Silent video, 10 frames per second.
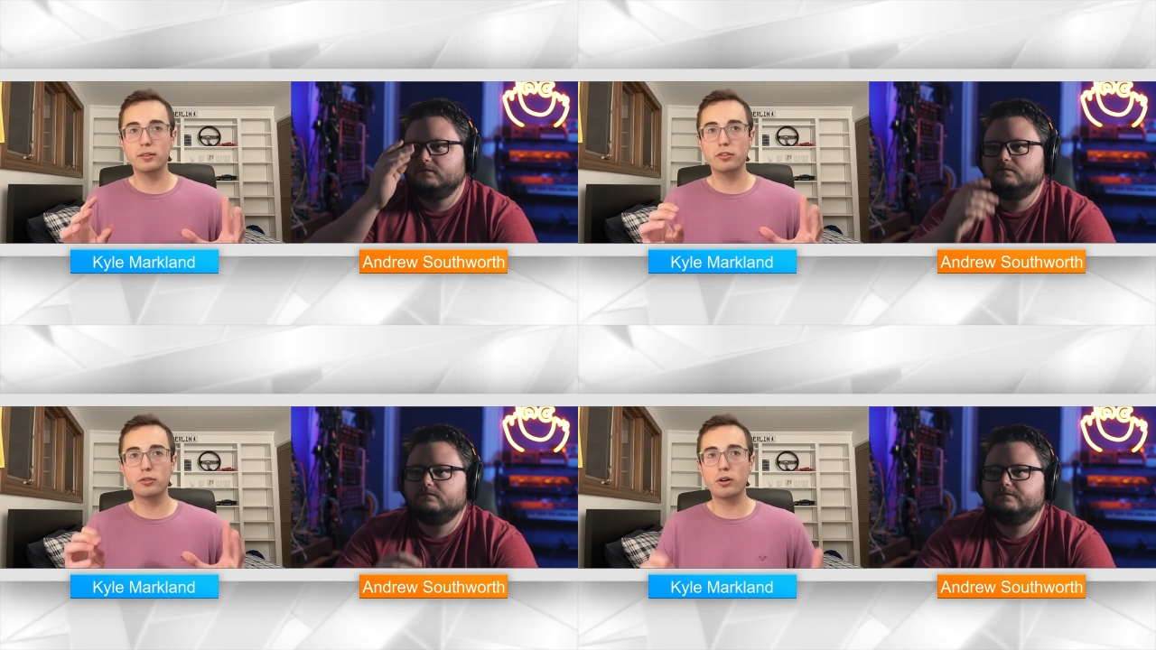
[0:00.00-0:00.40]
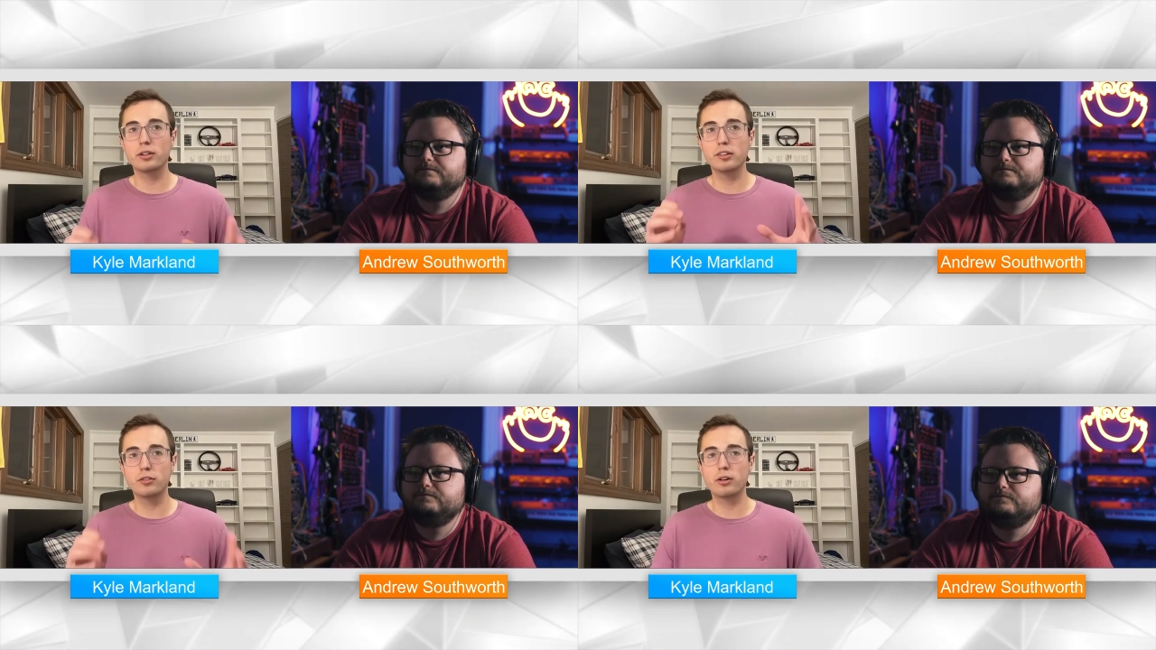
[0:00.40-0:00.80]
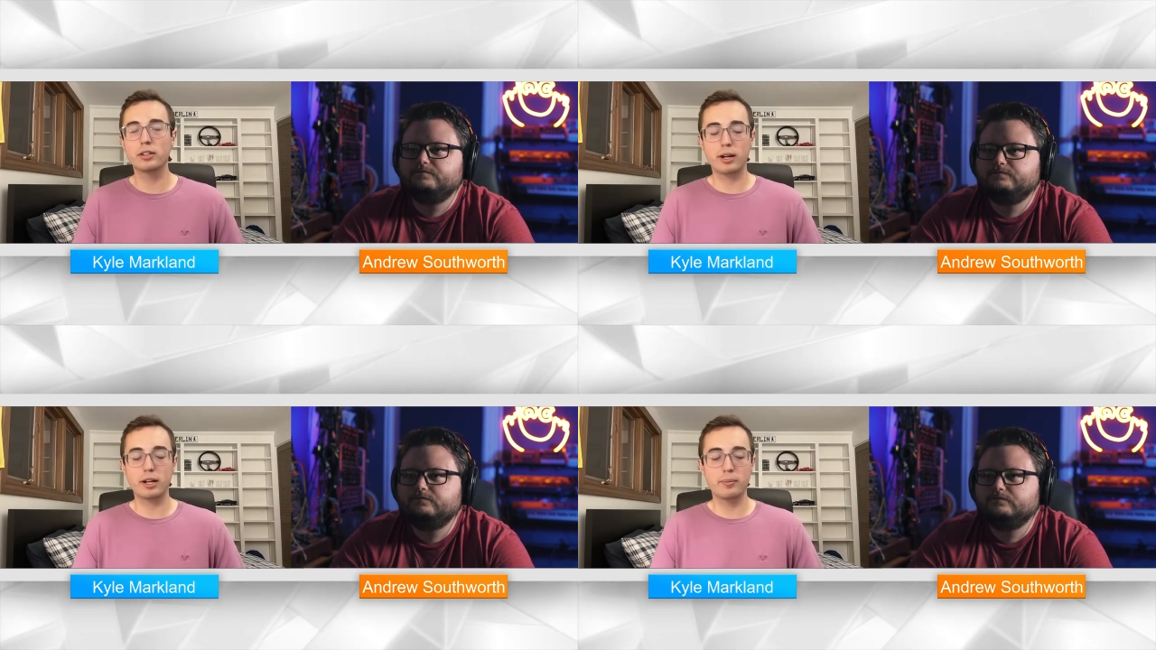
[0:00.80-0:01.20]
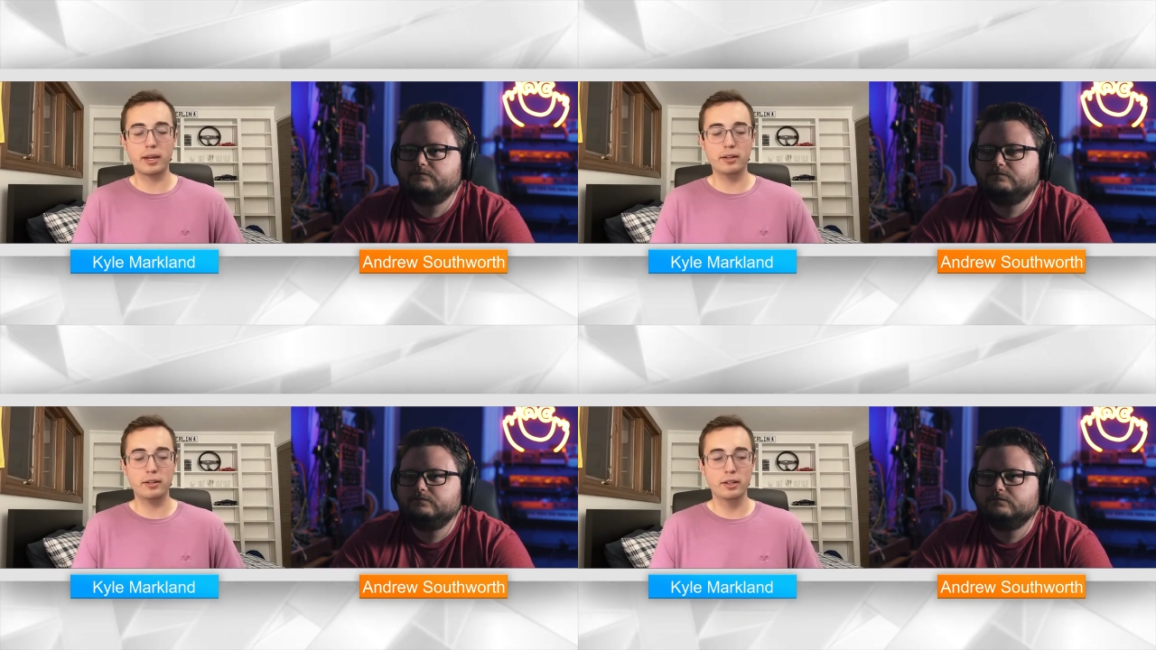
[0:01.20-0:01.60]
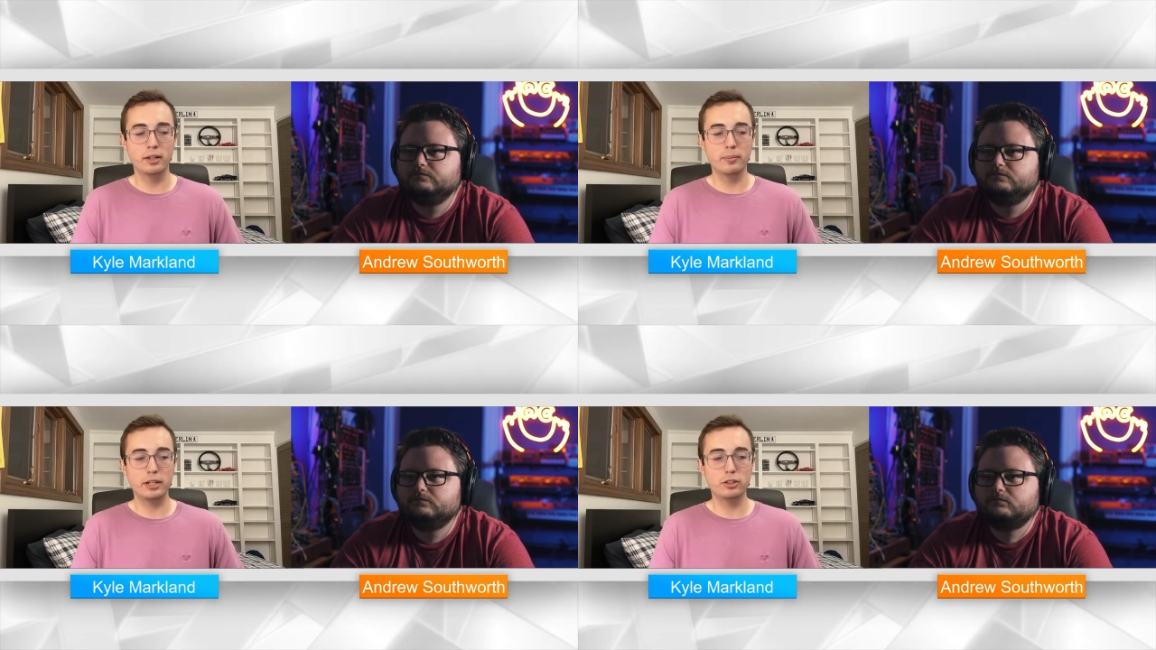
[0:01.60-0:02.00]
Speaker 1: strongly, strongly recommend
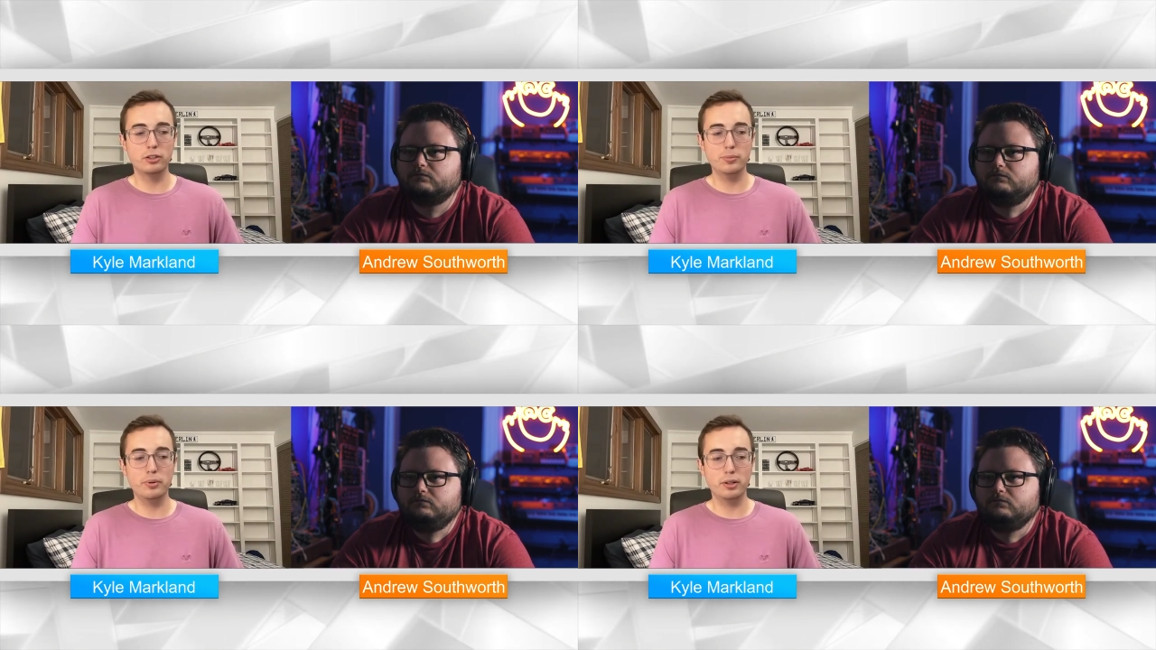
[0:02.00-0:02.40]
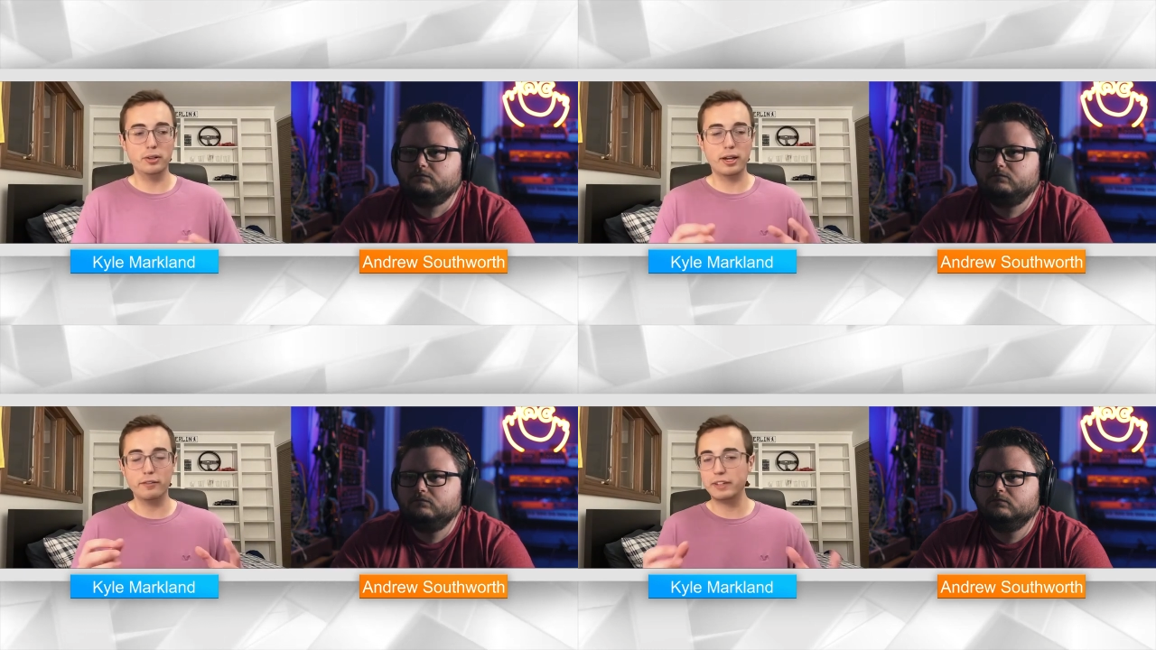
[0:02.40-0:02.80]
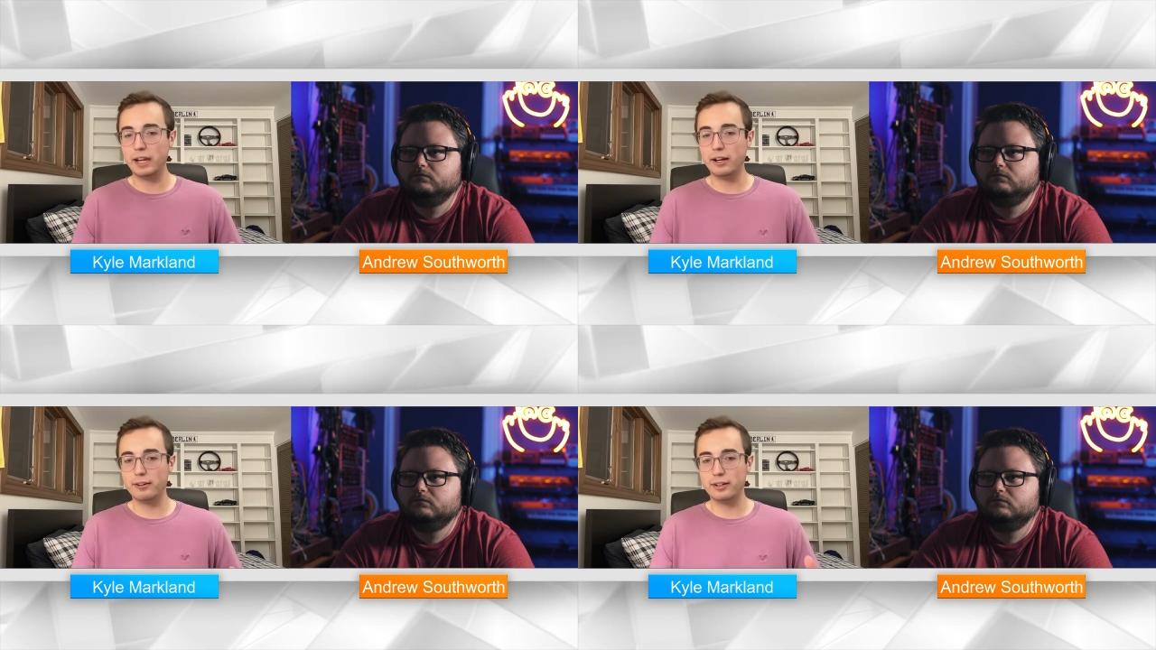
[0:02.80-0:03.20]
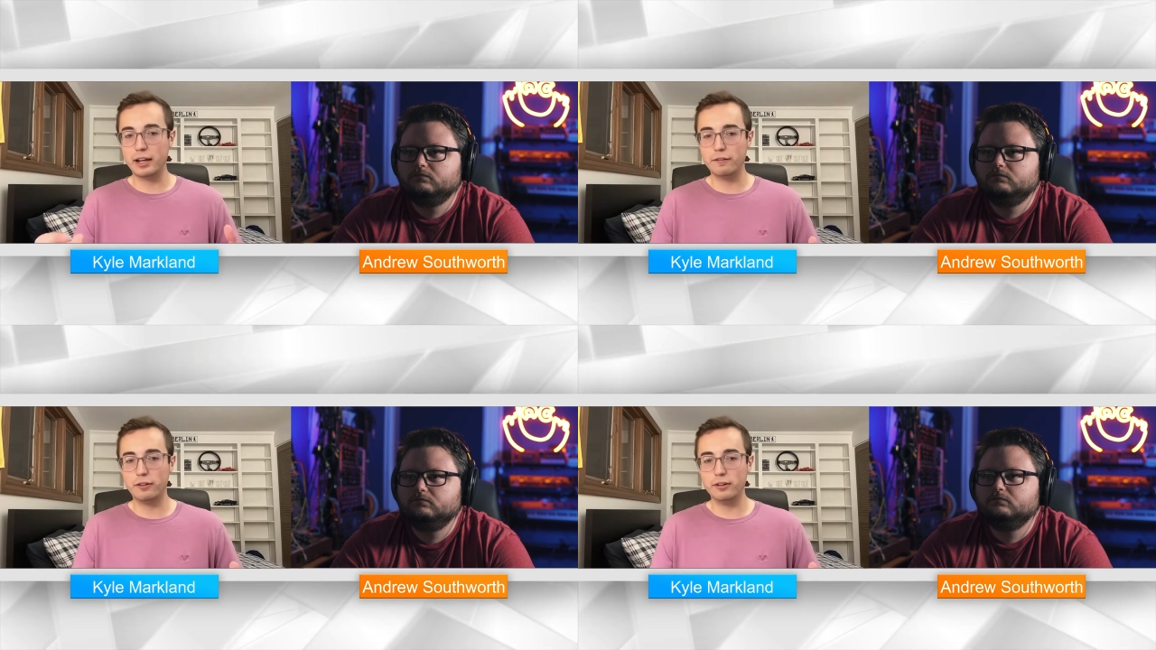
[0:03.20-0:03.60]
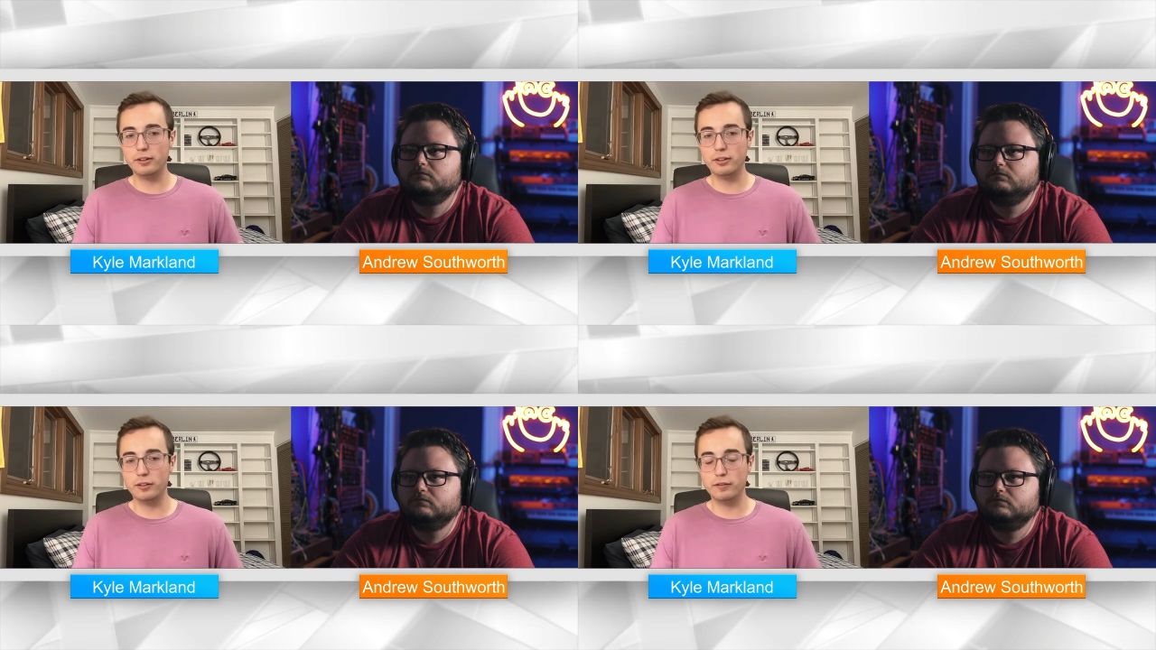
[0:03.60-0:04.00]
make sure you put a lot of care and
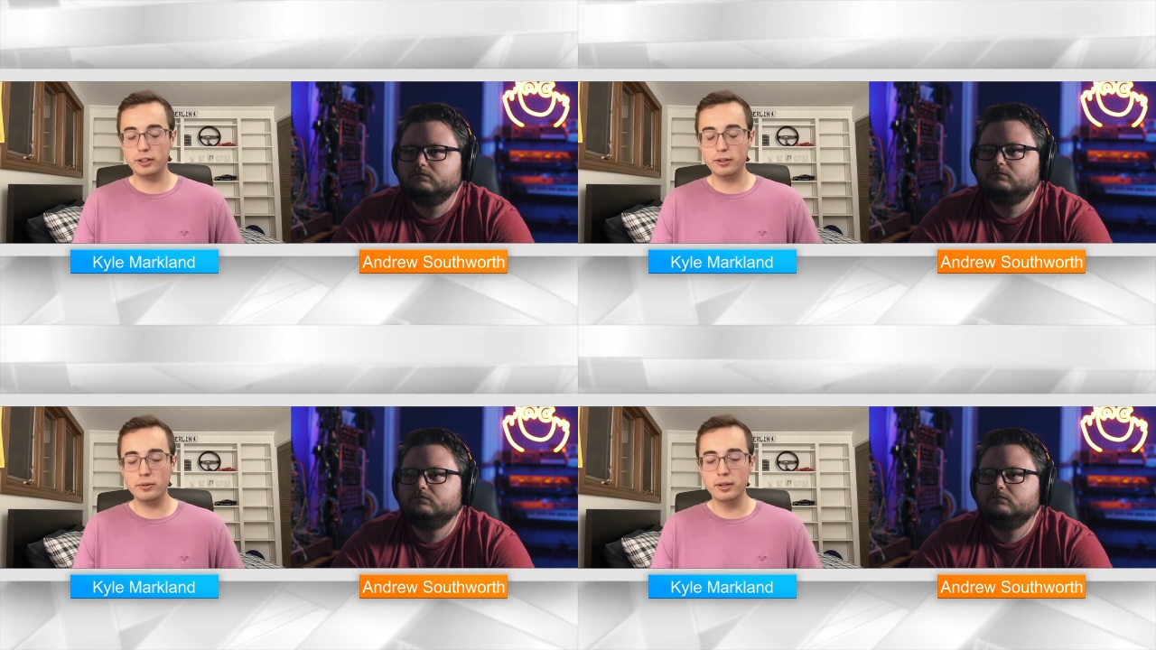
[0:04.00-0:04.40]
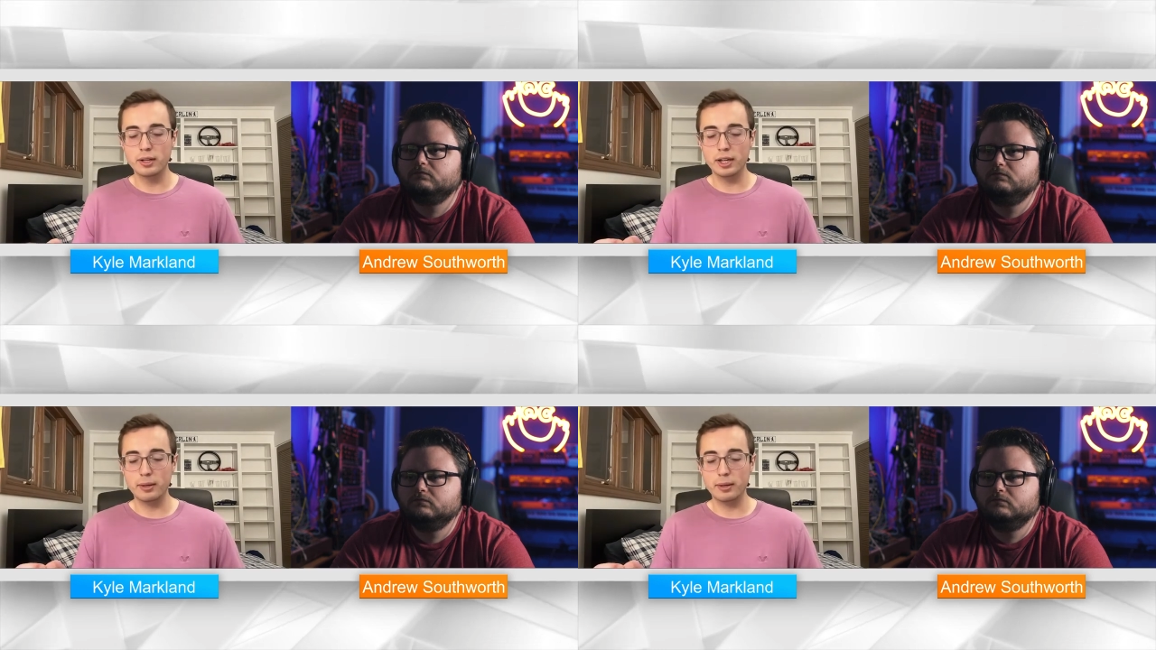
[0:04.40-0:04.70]
effort into your video